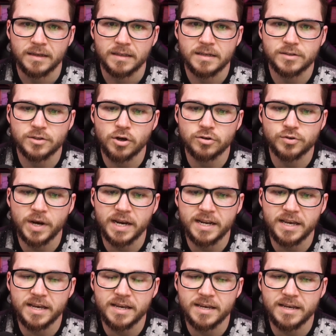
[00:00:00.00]
Let's go,
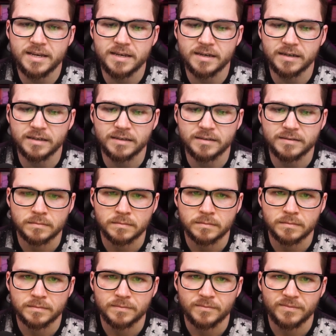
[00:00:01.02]
trainee!
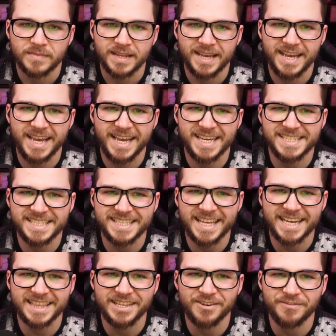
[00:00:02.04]
Is she
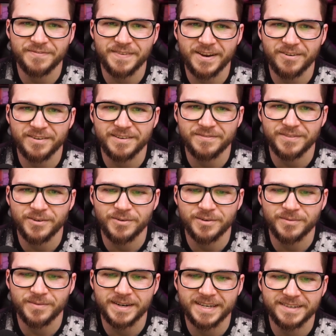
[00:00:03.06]
like a little fairy floating
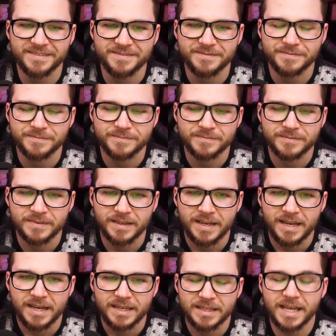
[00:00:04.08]
around?
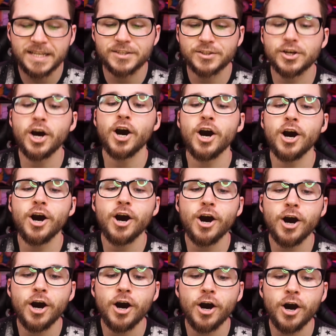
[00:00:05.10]
Let's
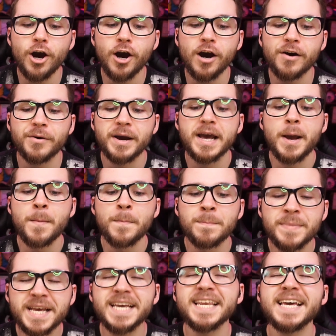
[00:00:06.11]
go!
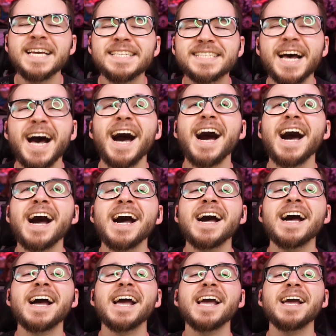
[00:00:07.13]
Meeting
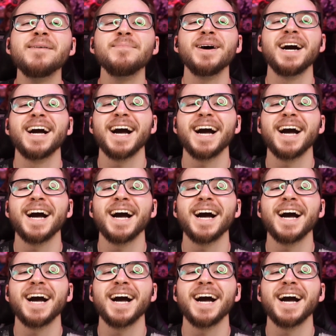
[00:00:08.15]
time!